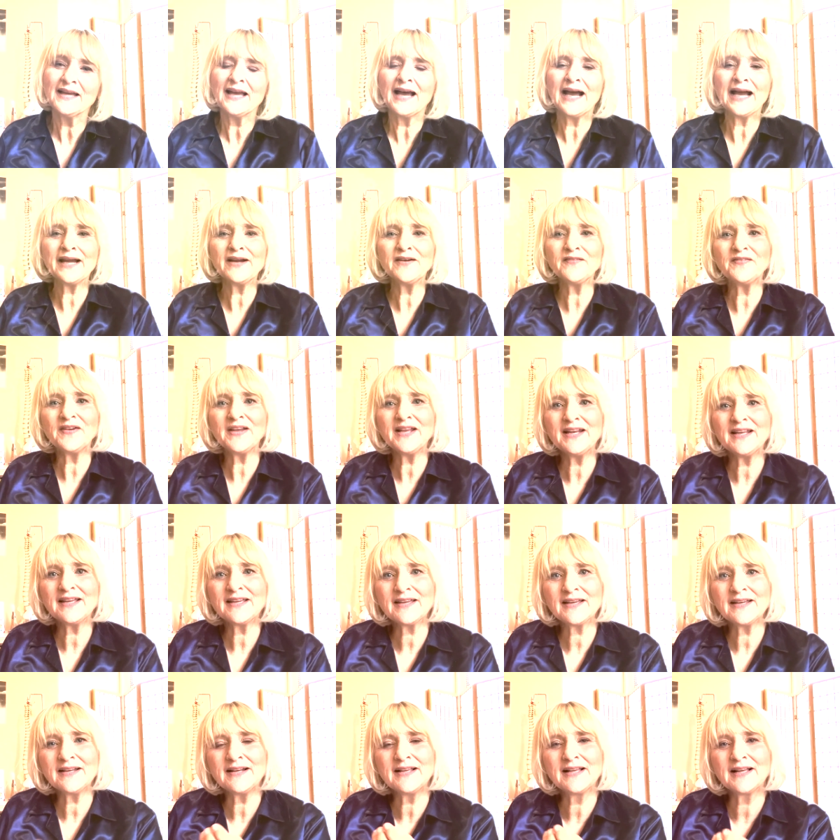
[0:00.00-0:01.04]
Ayurveda
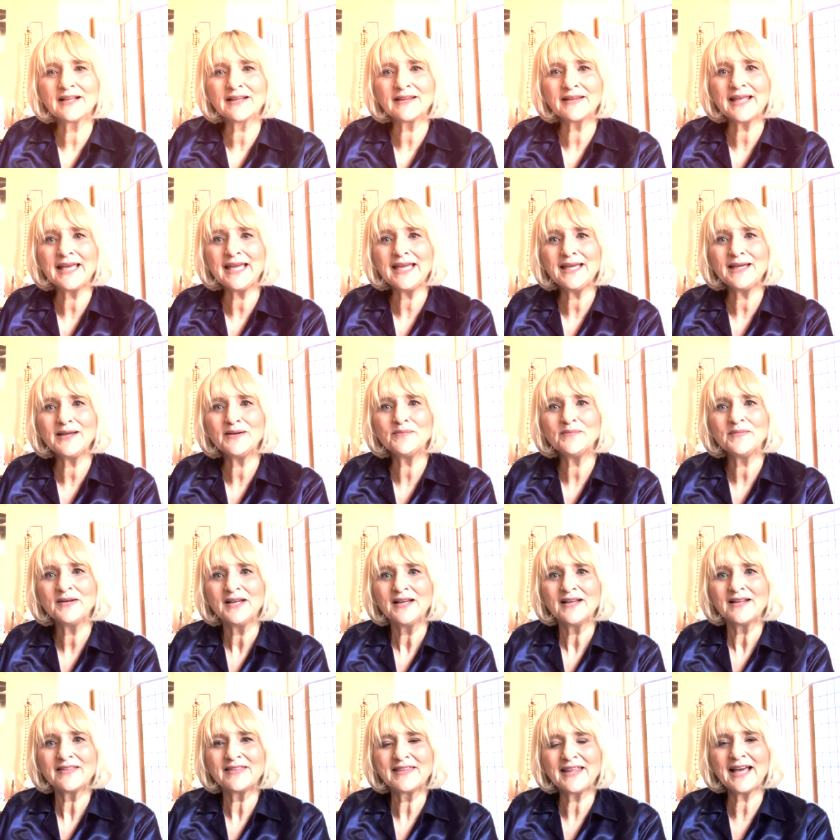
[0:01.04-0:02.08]
can claim
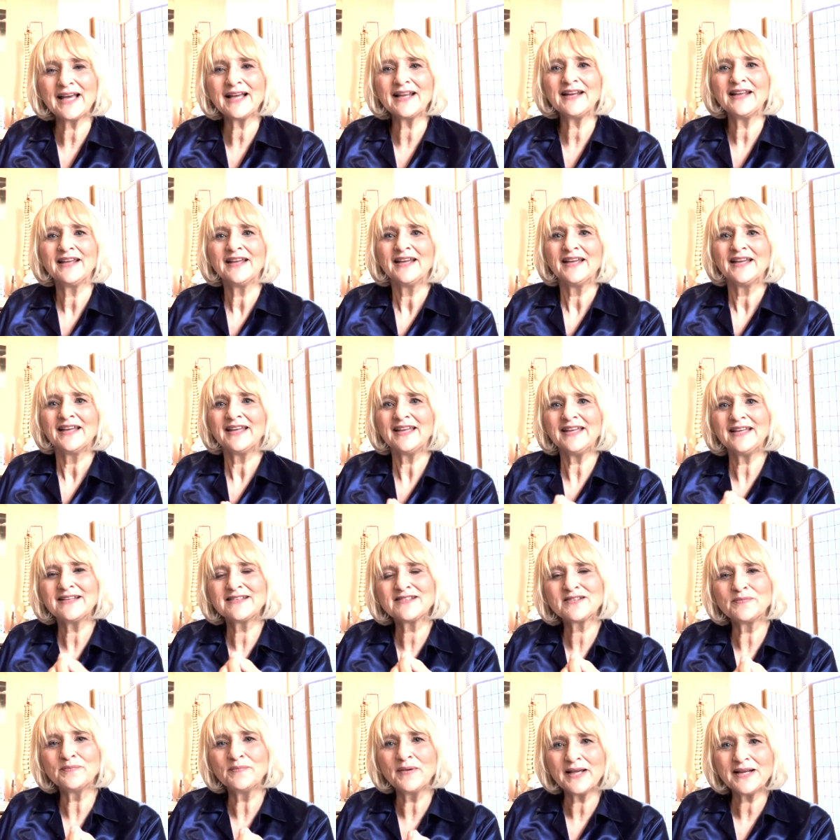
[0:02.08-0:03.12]
that
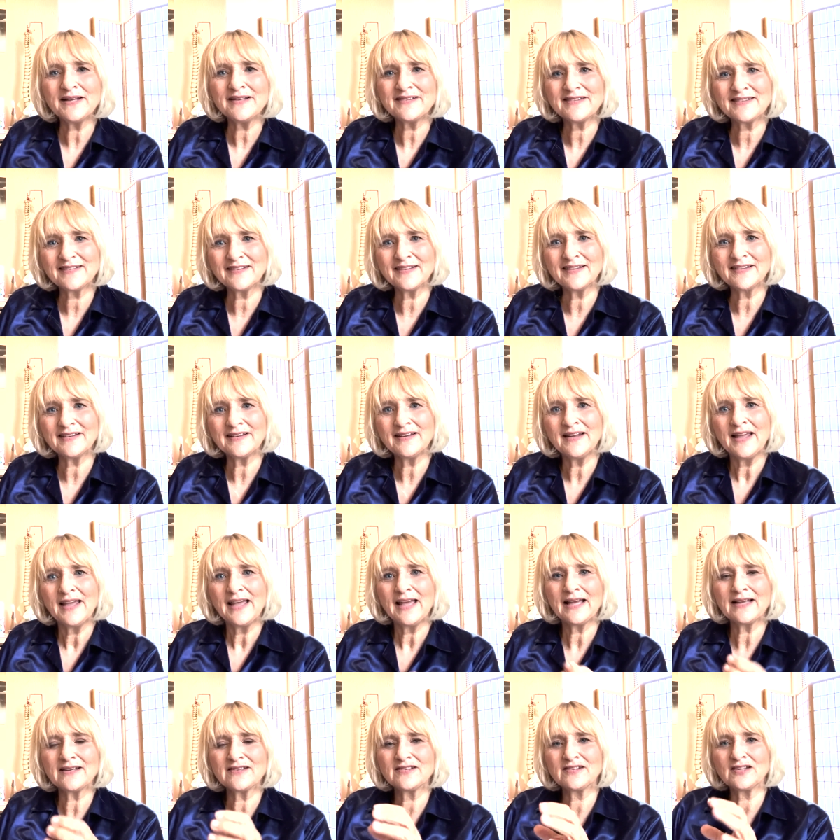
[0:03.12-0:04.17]
its medicine
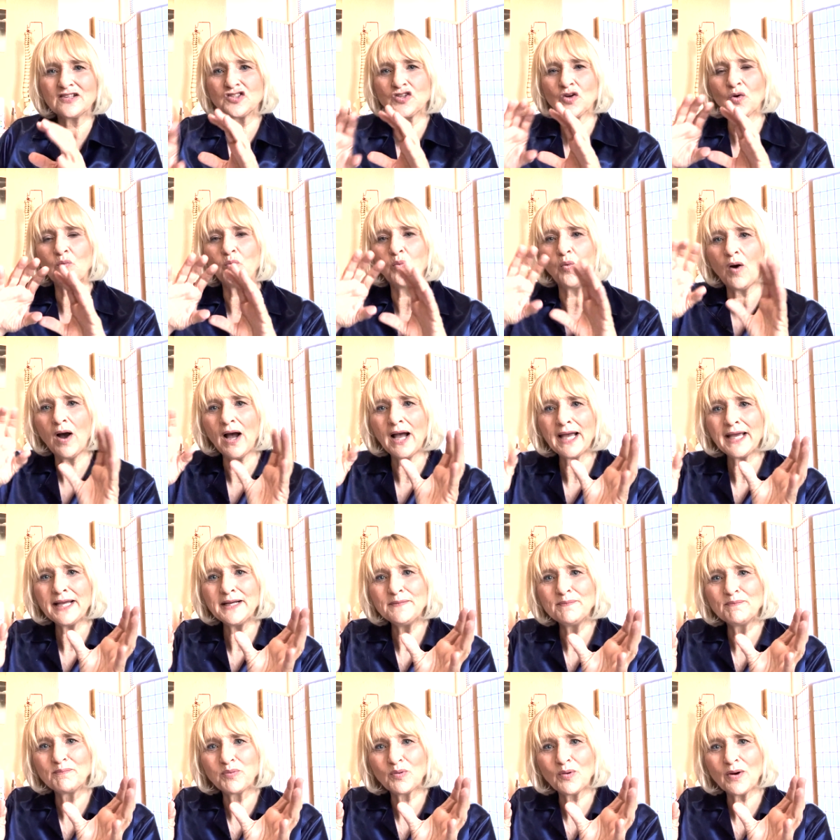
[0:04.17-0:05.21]
has such a
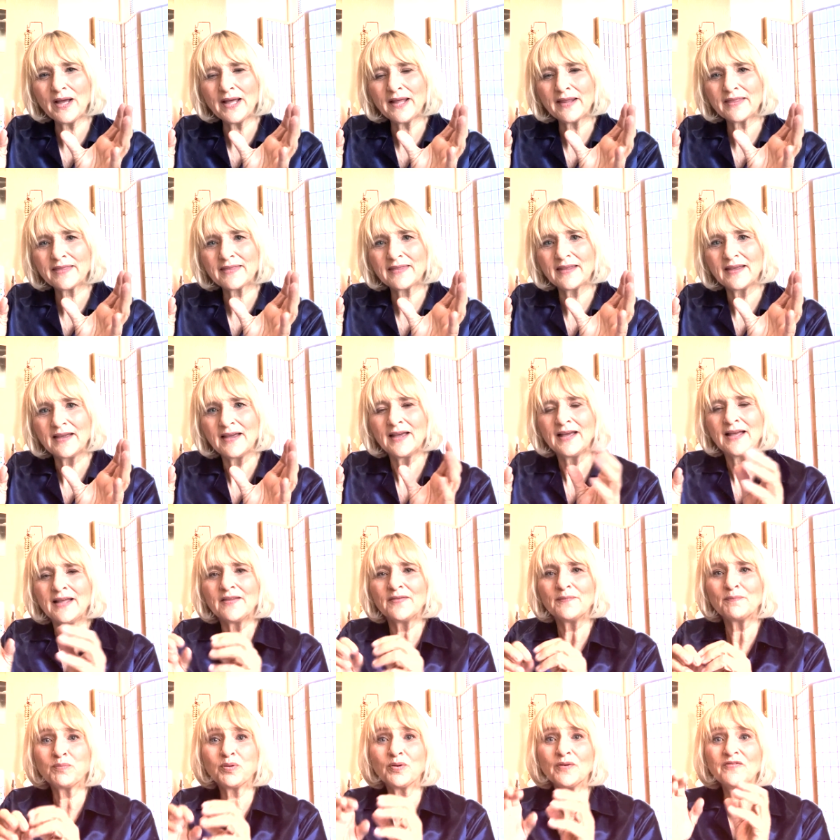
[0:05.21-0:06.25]
wide breadth
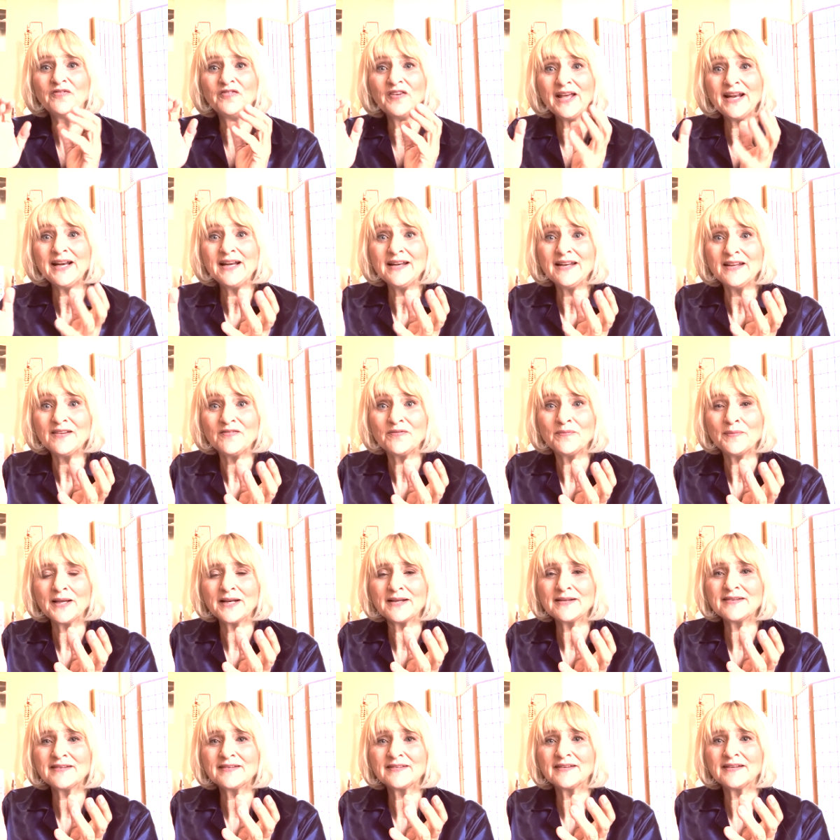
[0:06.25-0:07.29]
Preventative
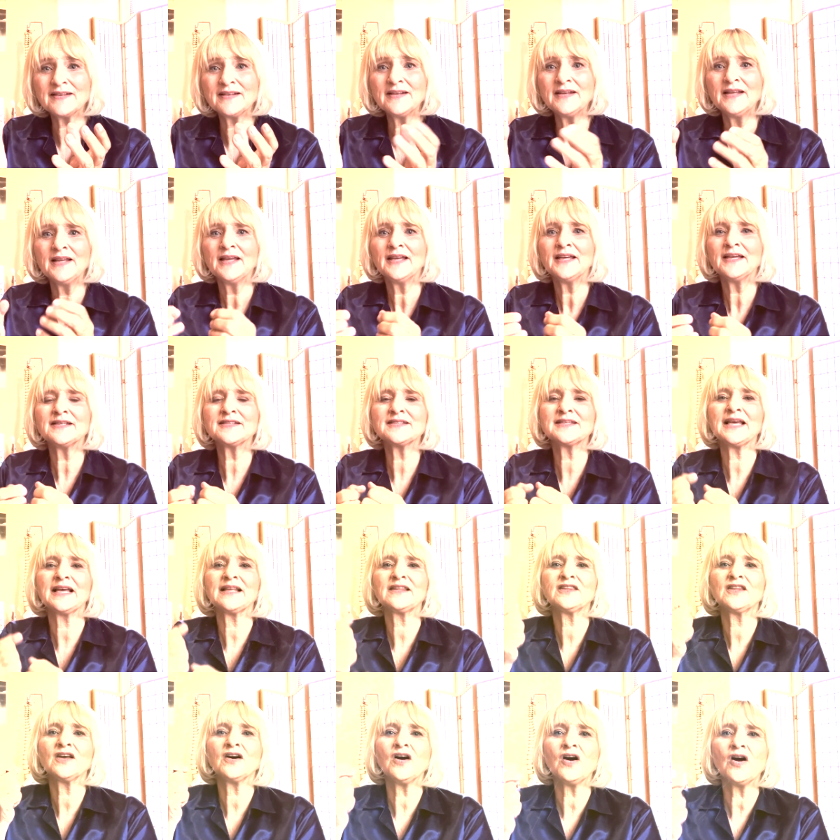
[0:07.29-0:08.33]
medicine is
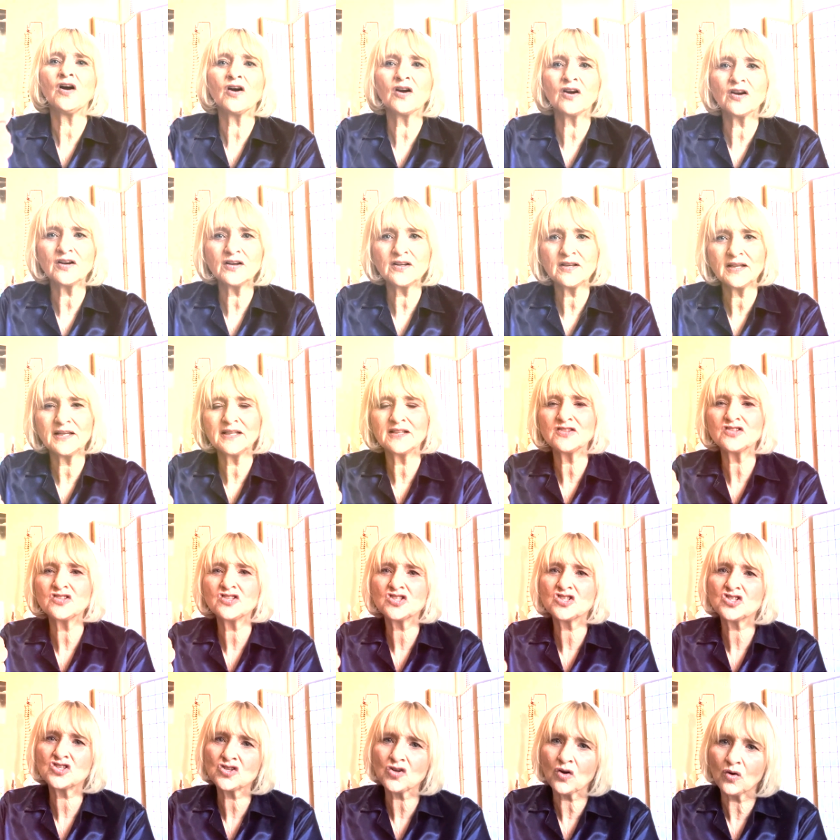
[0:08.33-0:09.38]
at the heart and
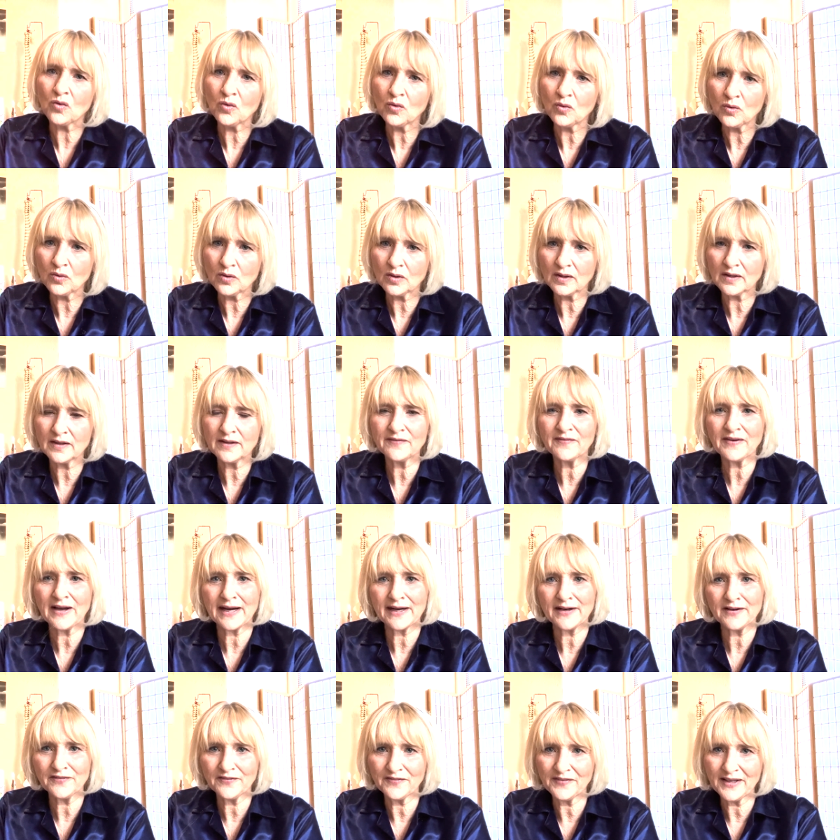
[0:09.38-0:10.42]
soul of
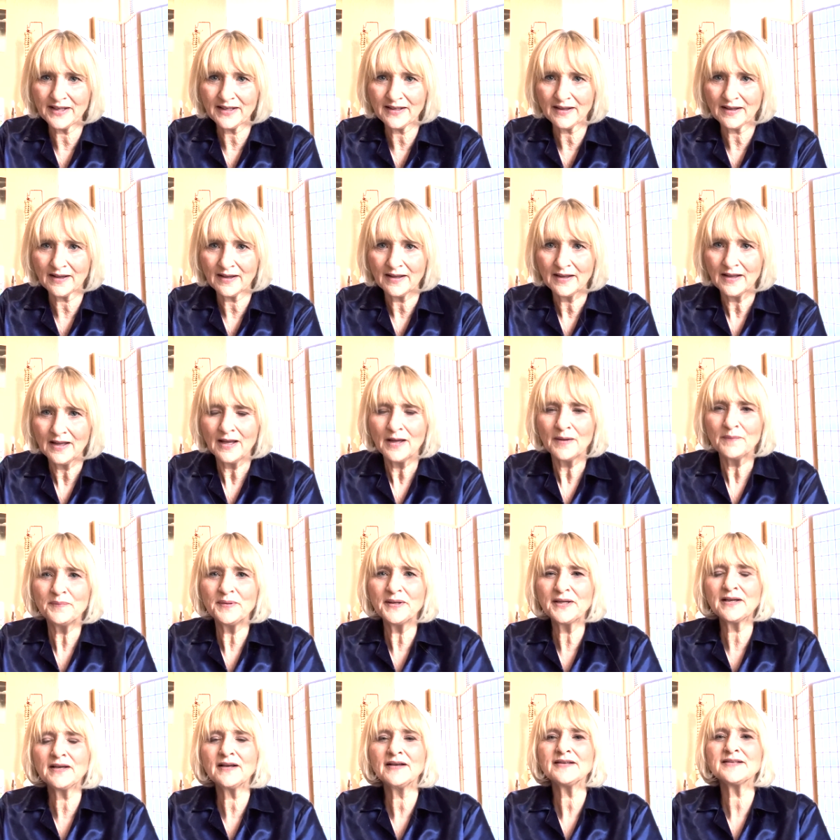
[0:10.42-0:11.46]
Ayurveda
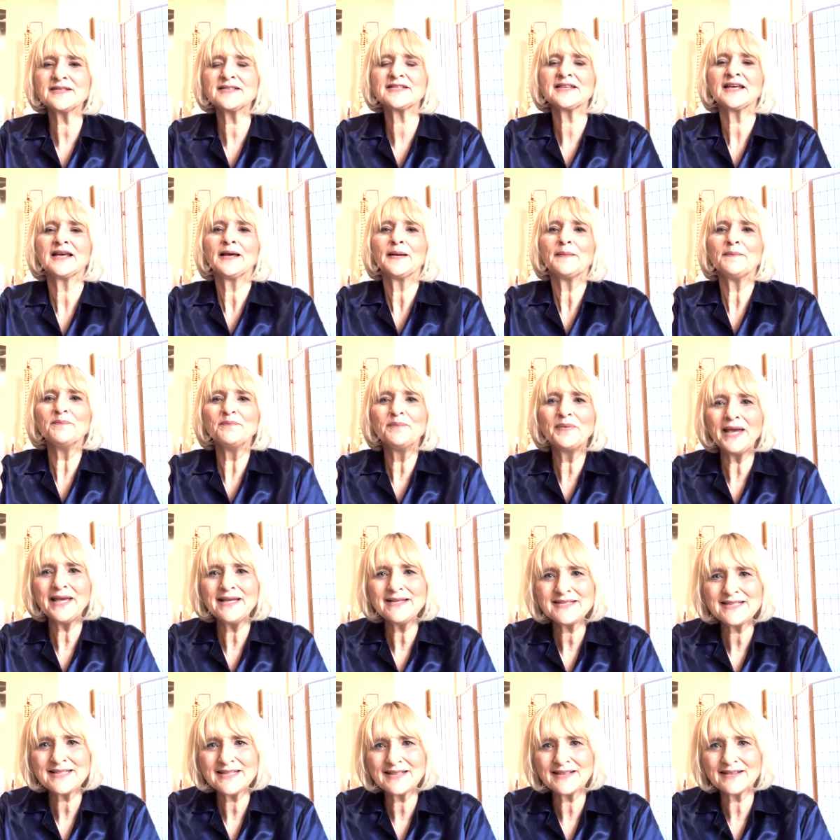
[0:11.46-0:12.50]
because
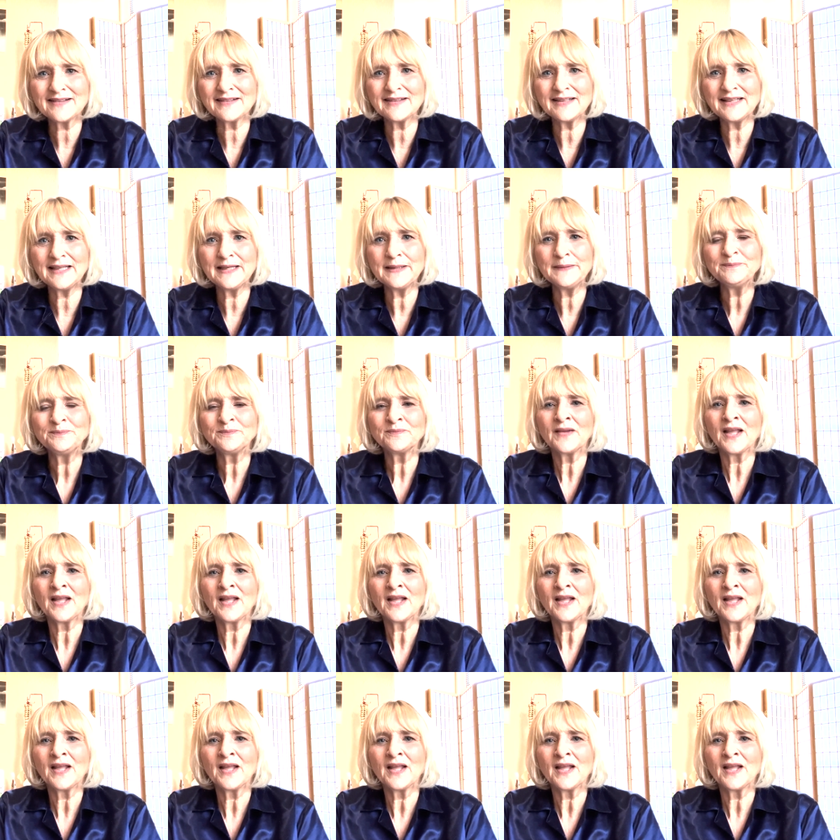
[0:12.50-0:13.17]
basically